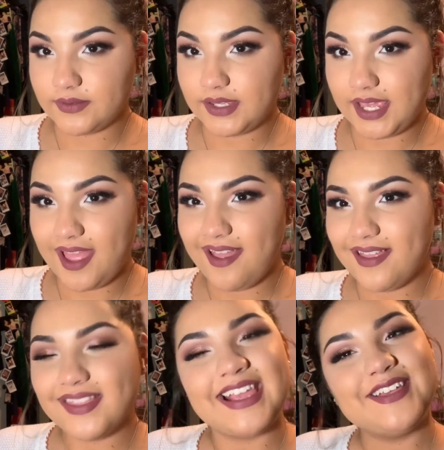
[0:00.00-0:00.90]
So yeah,
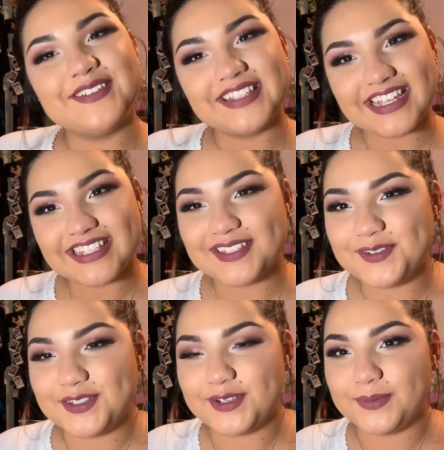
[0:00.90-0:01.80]
thank you guys
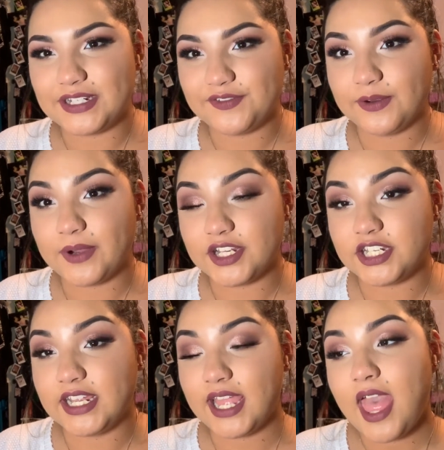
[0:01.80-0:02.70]
so much for
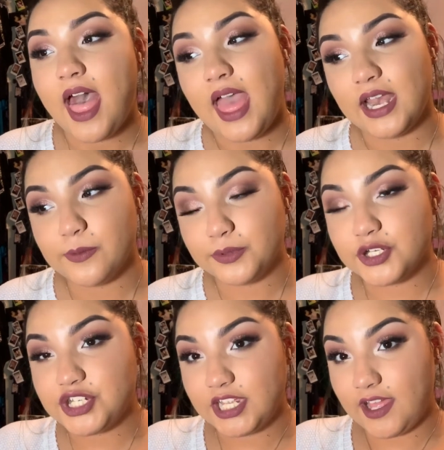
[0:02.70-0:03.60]
watching, and I
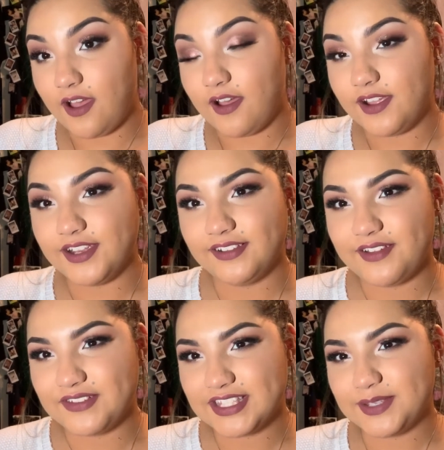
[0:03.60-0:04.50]
appreciate all your
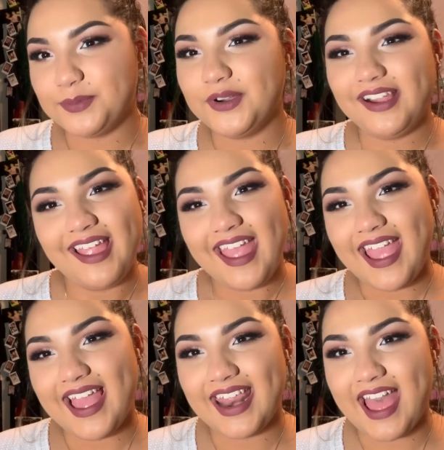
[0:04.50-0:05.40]
love and support,
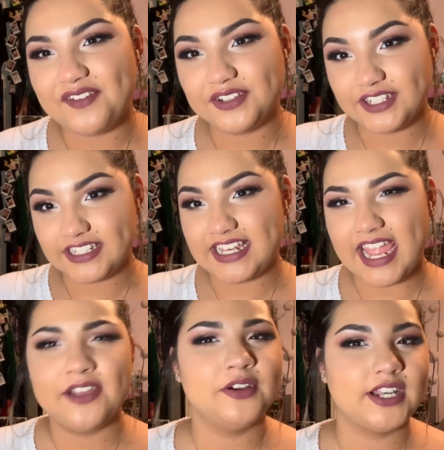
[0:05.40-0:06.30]
and have a good
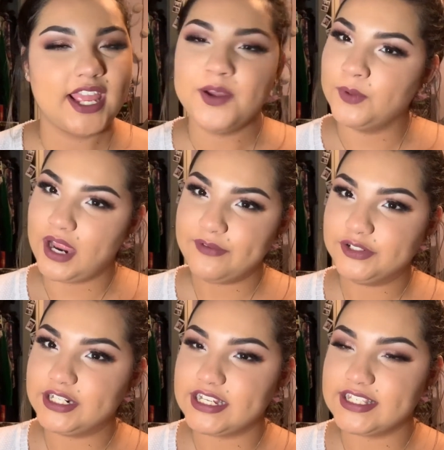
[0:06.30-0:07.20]
day or night
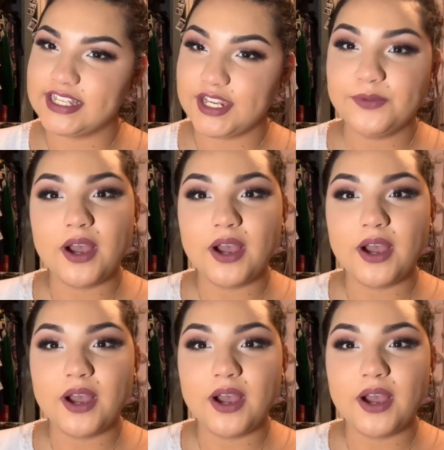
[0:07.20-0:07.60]
wherever it is that you